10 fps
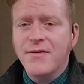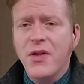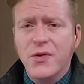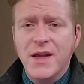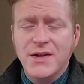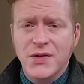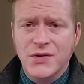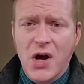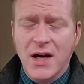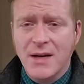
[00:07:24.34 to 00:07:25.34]
a lot of other things they're
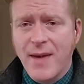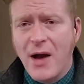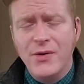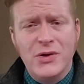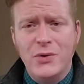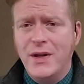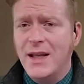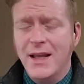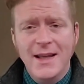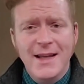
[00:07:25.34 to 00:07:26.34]
talking about,
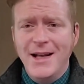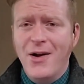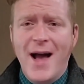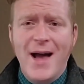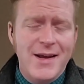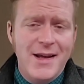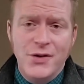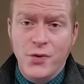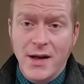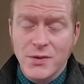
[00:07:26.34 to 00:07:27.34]
including, you know, how to
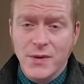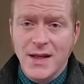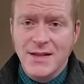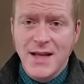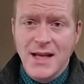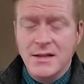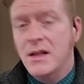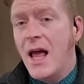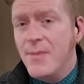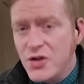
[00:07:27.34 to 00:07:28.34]
address what they say is
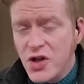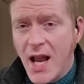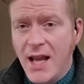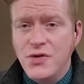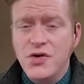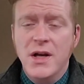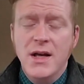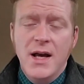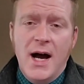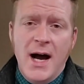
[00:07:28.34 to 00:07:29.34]
climate change.
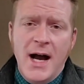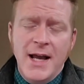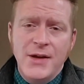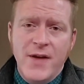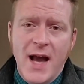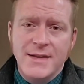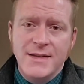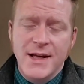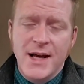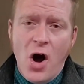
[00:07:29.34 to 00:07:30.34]
Uh, you've
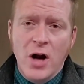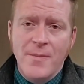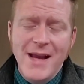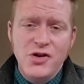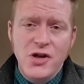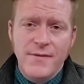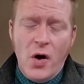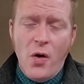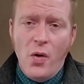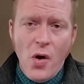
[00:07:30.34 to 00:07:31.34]
got uh, automation of
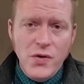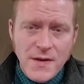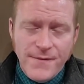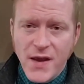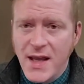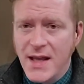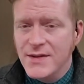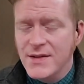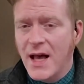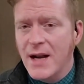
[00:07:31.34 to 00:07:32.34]
a whole host of
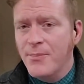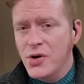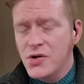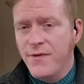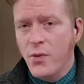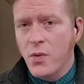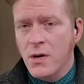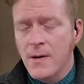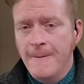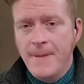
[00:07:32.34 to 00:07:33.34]
things, a lot of push
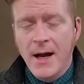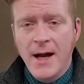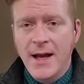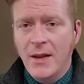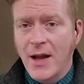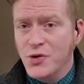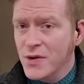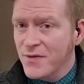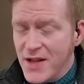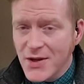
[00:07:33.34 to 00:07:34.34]
for uh,
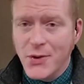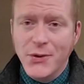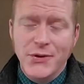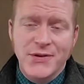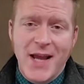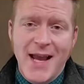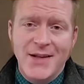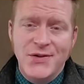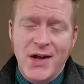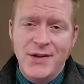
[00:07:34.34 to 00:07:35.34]
electric vehicles
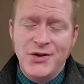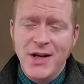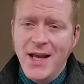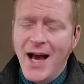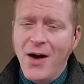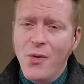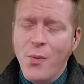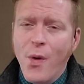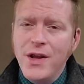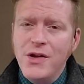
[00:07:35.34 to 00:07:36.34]
and such. Uh,
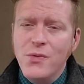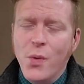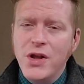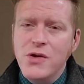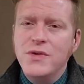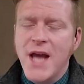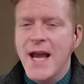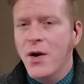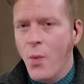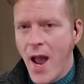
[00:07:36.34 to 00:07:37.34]
what do you what do you
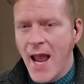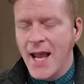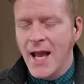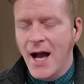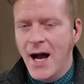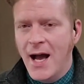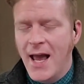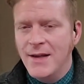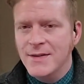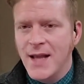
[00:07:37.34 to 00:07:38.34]
take away uh,
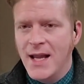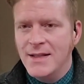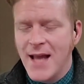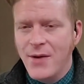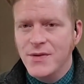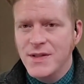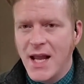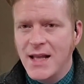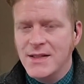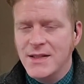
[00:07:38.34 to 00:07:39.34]
as a
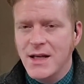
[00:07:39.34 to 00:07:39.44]
downstate